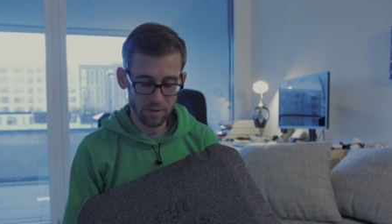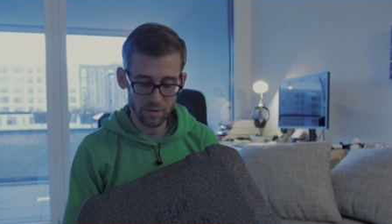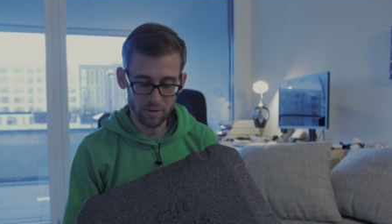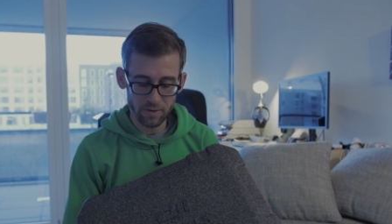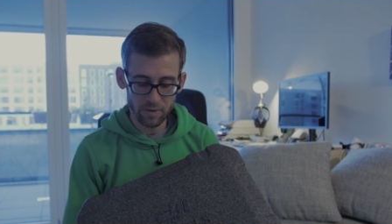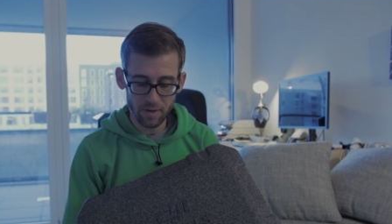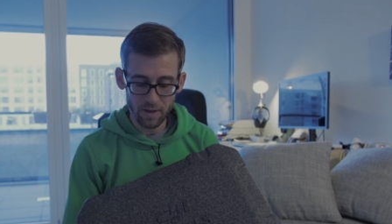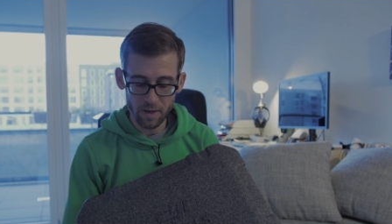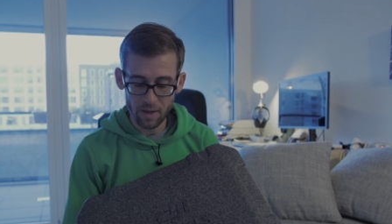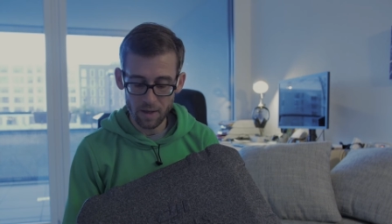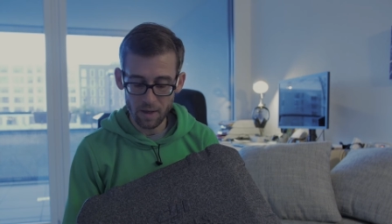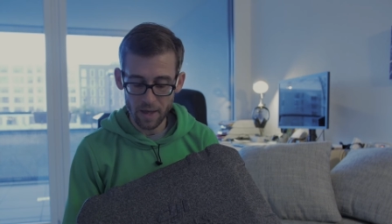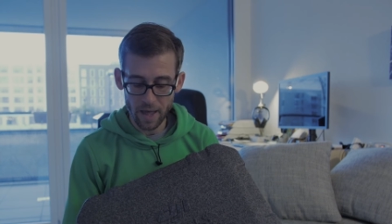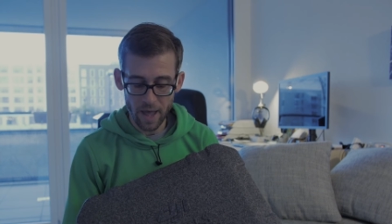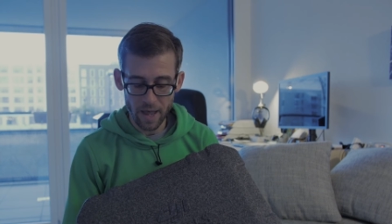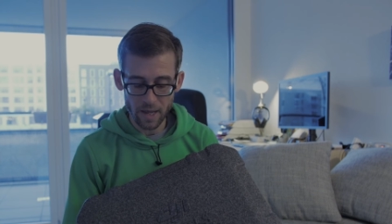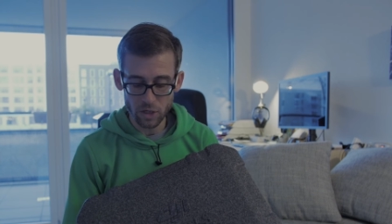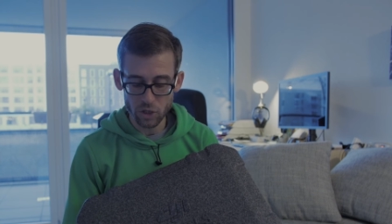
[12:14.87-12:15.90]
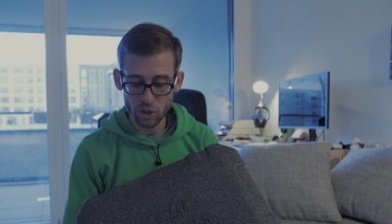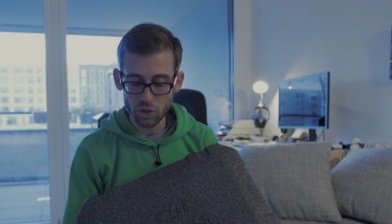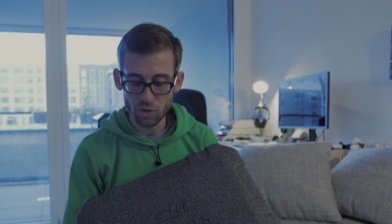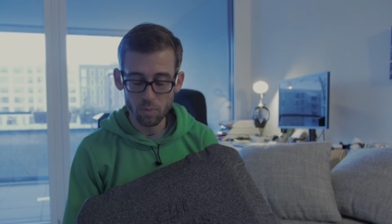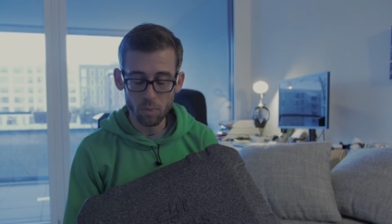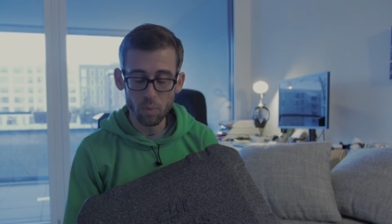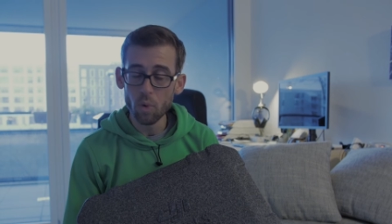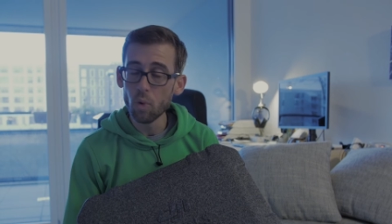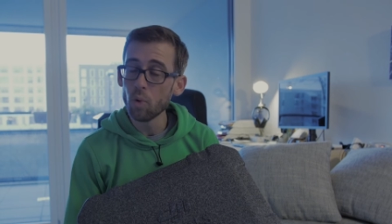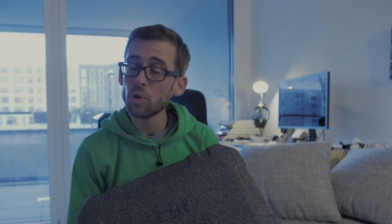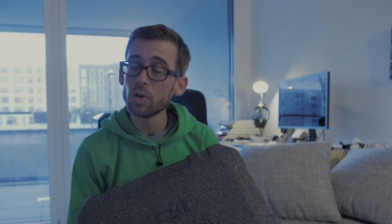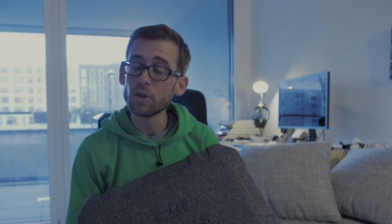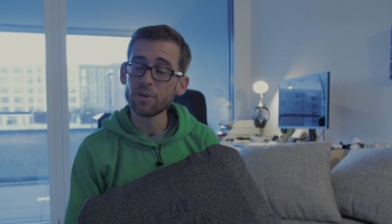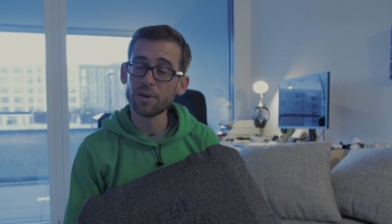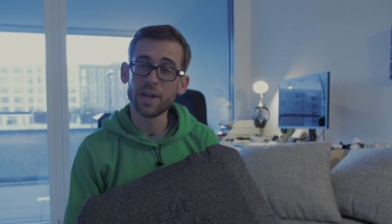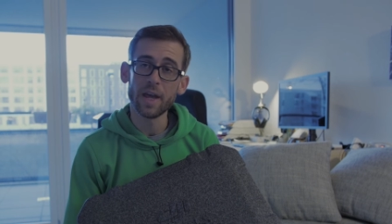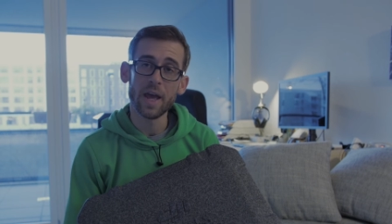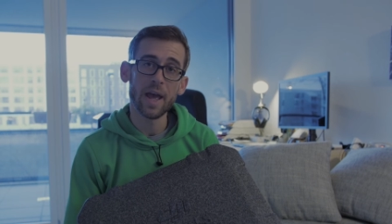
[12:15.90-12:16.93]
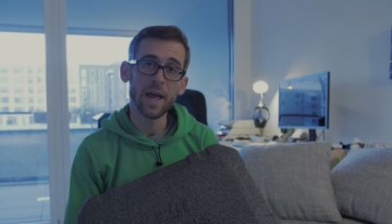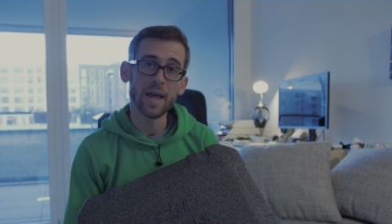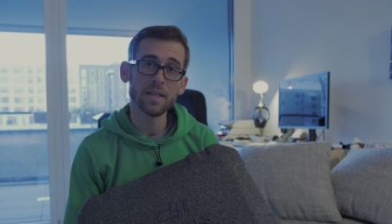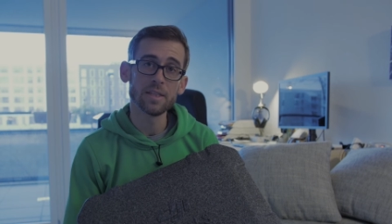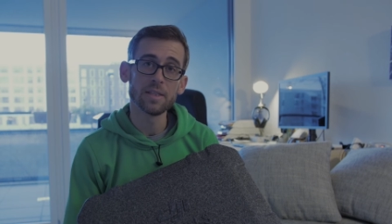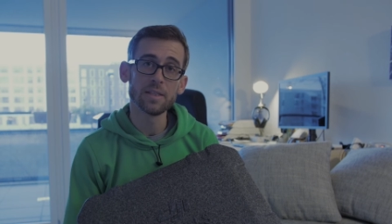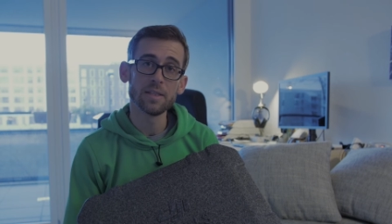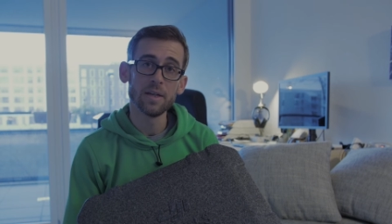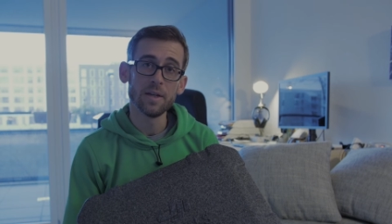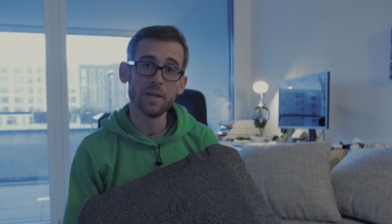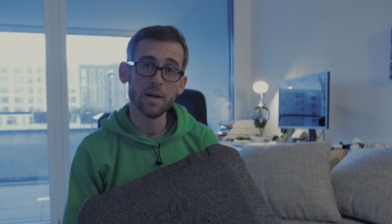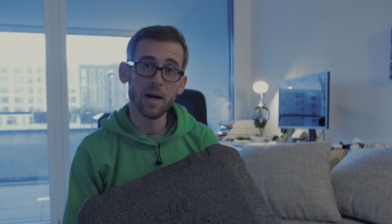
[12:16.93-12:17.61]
to see a smaller case,